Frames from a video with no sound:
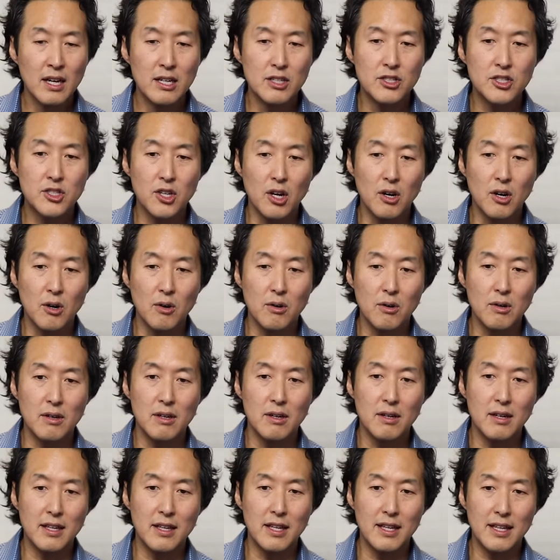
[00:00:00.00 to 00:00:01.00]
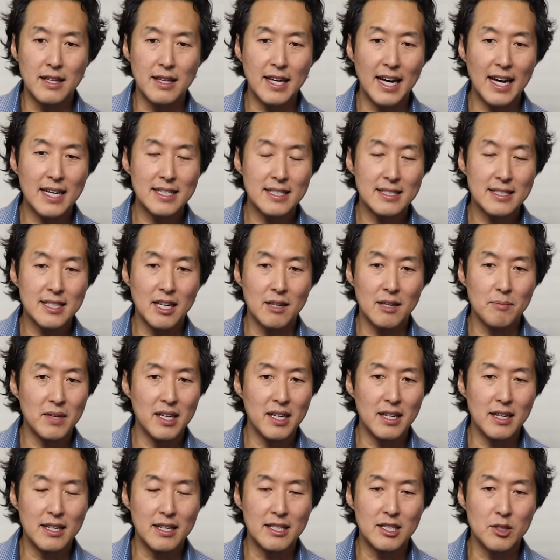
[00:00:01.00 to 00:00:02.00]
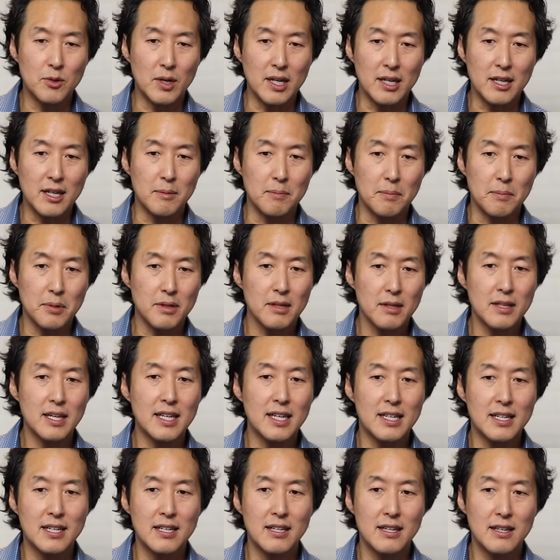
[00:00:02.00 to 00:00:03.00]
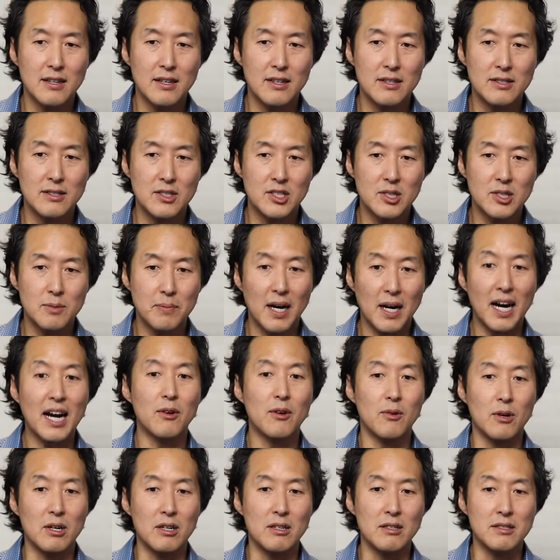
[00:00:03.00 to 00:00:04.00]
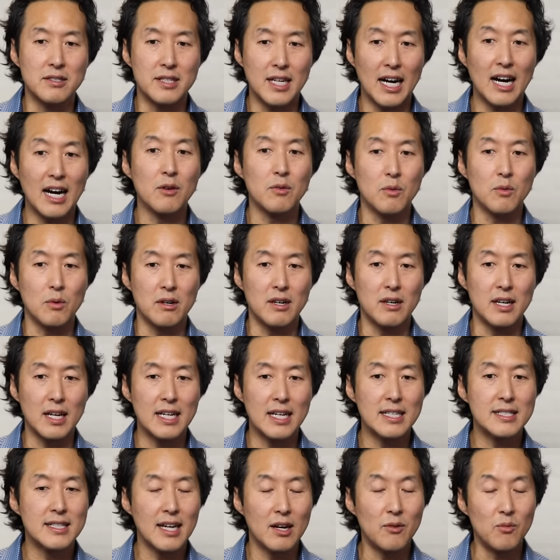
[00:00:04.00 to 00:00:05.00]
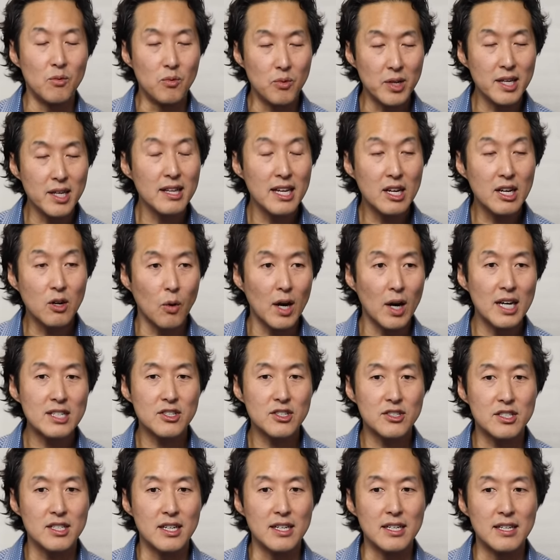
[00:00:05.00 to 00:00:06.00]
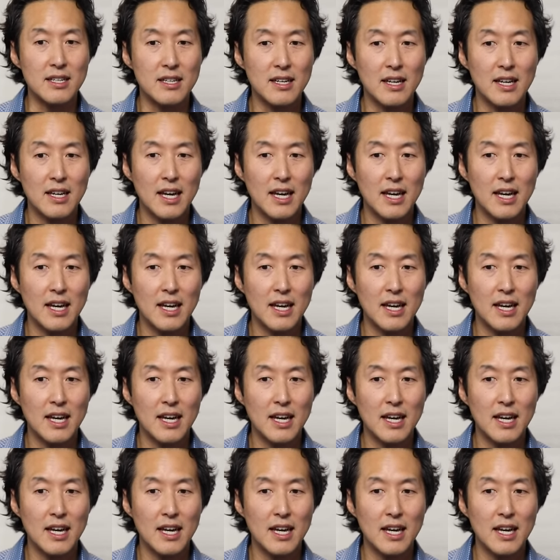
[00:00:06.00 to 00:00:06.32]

So that sent me into a complete spiral downward as I really questioned,